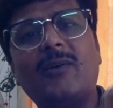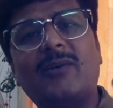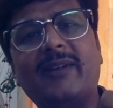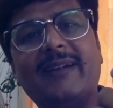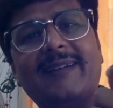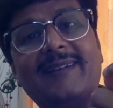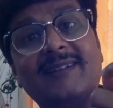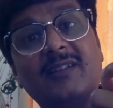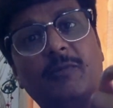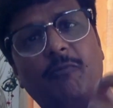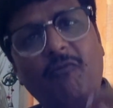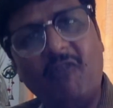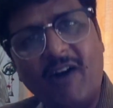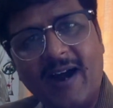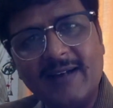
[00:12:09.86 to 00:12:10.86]
hit us
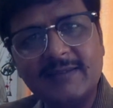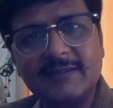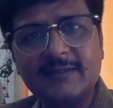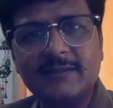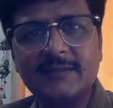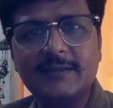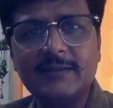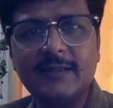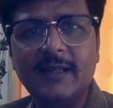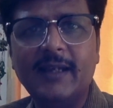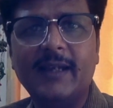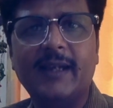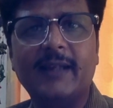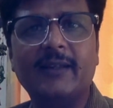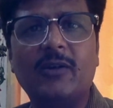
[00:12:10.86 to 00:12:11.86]
faster,
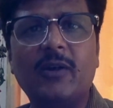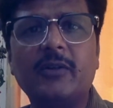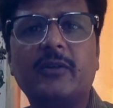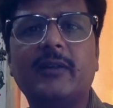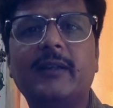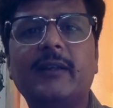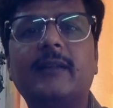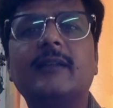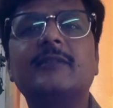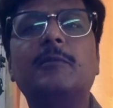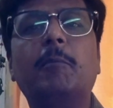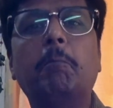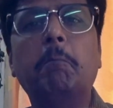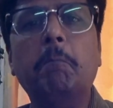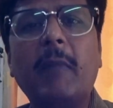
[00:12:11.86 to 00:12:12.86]
and going to hit us
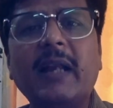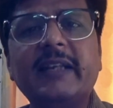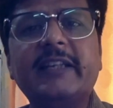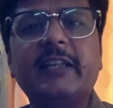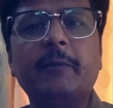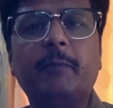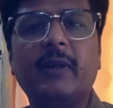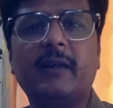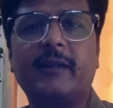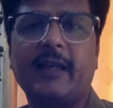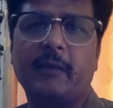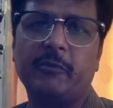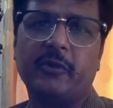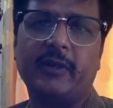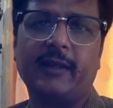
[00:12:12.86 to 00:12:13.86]
multiple
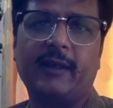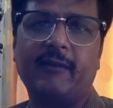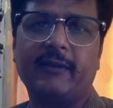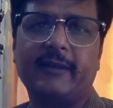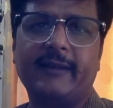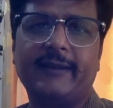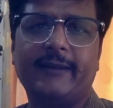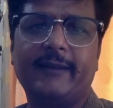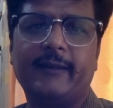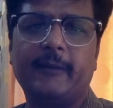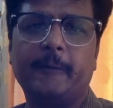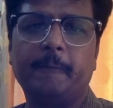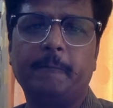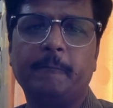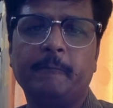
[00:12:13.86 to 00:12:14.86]
times during our career.
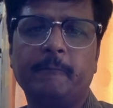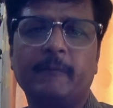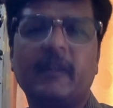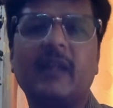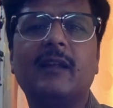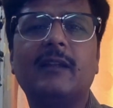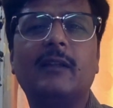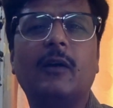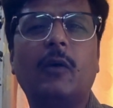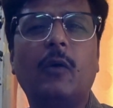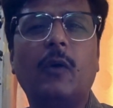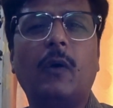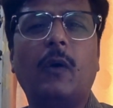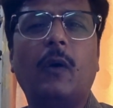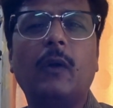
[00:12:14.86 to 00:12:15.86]
The
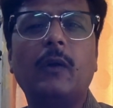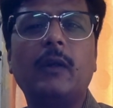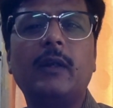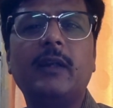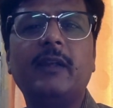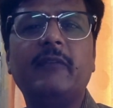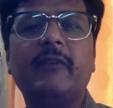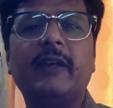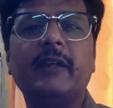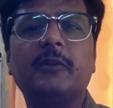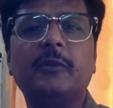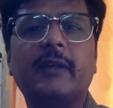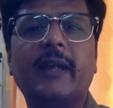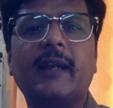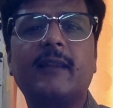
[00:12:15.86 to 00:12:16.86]
only way
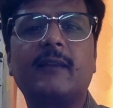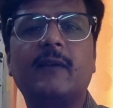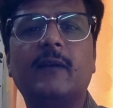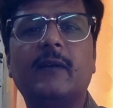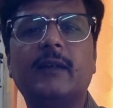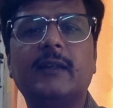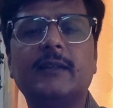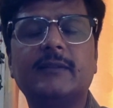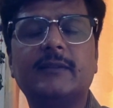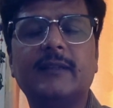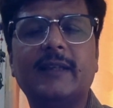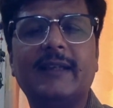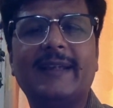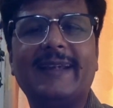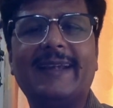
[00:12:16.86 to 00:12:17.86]
to get through is
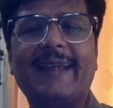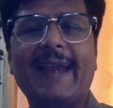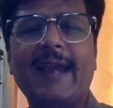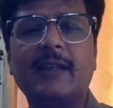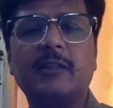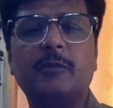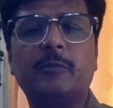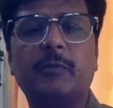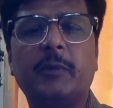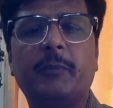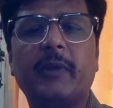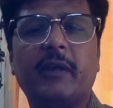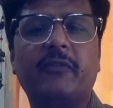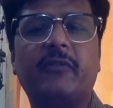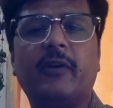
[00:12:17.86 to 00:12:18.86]
get
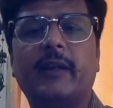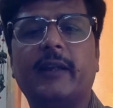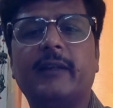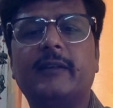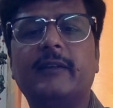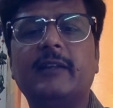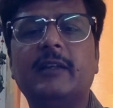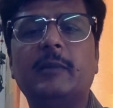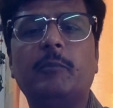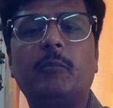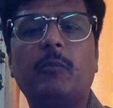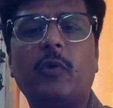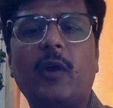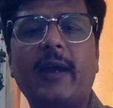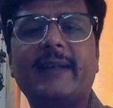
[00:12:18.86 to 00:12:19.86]
prepared for it.
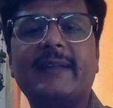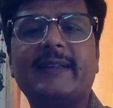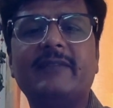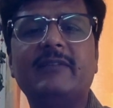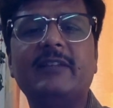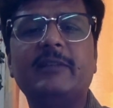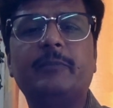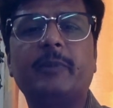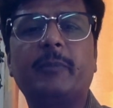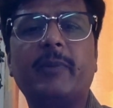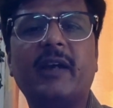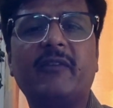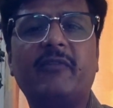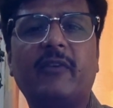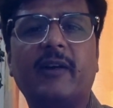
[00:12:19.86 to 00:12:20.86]
Proactively
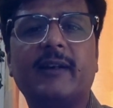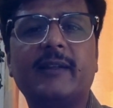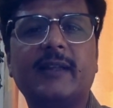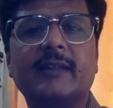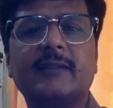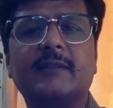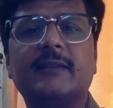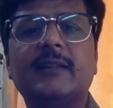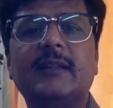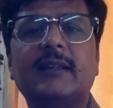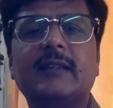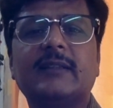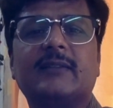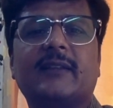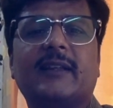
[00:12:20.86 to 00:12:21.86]
prepare for this
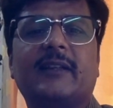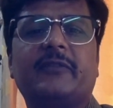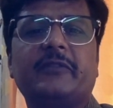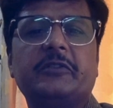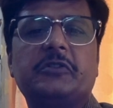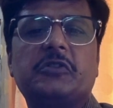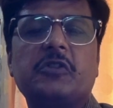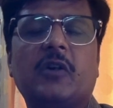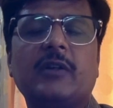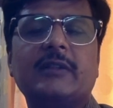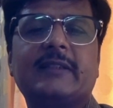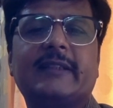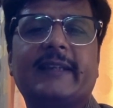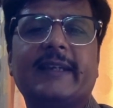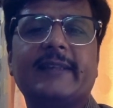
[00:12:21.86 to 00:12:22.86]
so that you
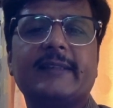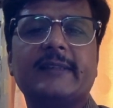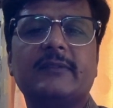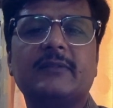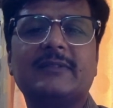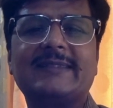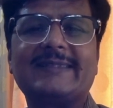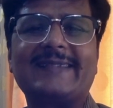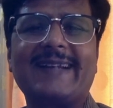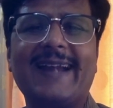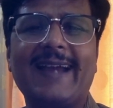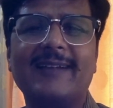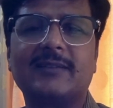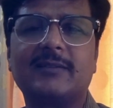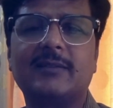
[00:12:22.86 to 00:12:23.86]
don't get into
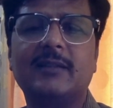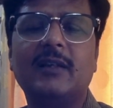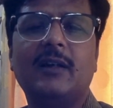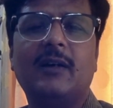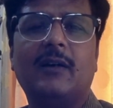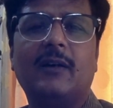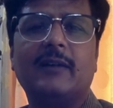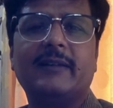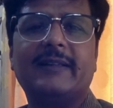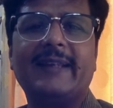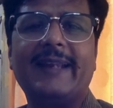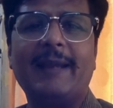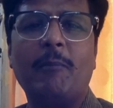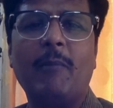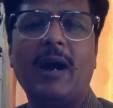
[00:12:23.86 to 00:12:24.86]
stress or
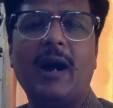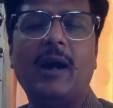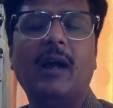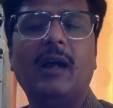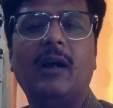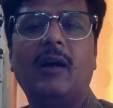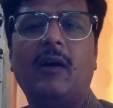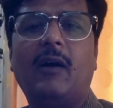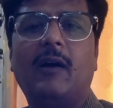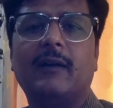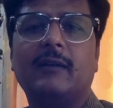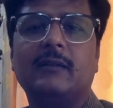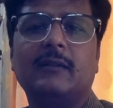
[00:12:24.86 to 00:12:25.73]
dilemma or